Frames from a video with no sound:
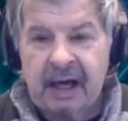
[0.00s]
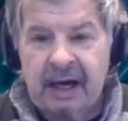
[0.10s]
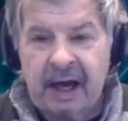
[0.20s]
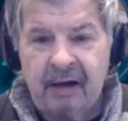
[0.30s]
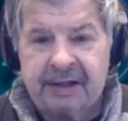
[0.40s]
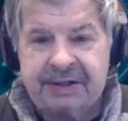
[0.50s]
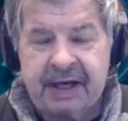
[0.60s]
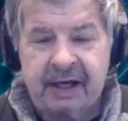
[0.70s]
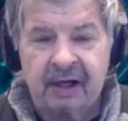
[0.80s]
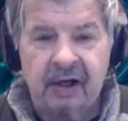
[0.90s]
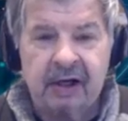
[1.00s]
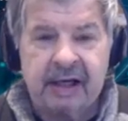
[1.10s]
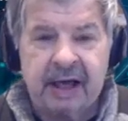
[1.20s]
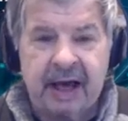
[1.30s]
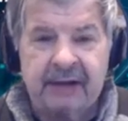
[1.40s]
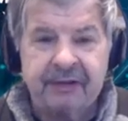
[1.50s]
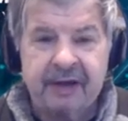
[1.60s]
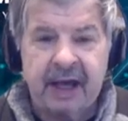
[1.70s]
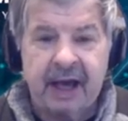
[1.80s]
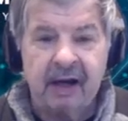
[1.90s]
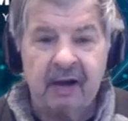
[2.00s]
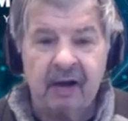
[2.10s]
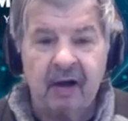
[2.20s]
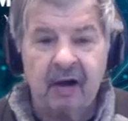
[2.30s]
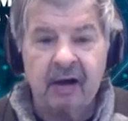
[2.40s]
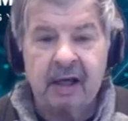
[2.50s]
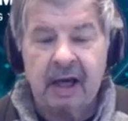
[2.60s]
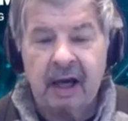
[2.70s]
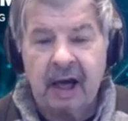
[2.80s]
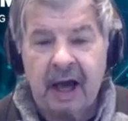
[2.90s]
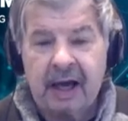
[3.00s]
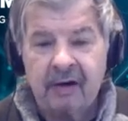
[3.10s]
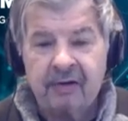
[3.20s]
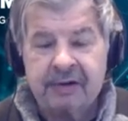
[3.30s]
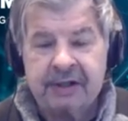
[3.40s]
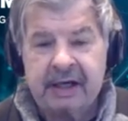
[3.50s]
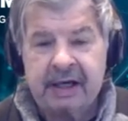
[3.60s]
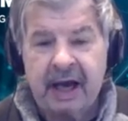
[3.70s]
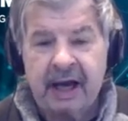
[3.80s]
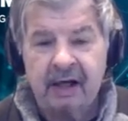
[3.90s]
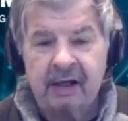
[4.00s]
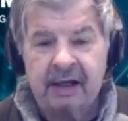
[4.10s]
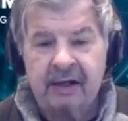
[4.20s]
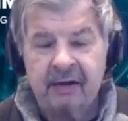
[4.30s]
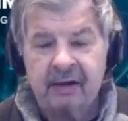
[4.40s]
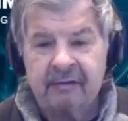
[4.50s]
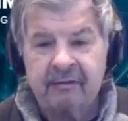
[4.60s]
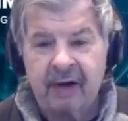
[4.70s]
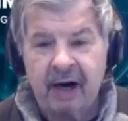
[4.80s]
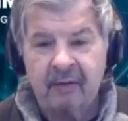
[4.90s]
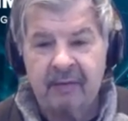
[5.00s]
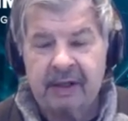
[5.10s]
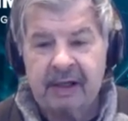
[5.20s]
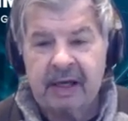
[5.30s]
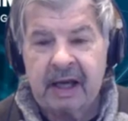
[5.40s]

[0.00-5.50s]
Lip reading: Now let's take a look at the analog IoT analytical environment.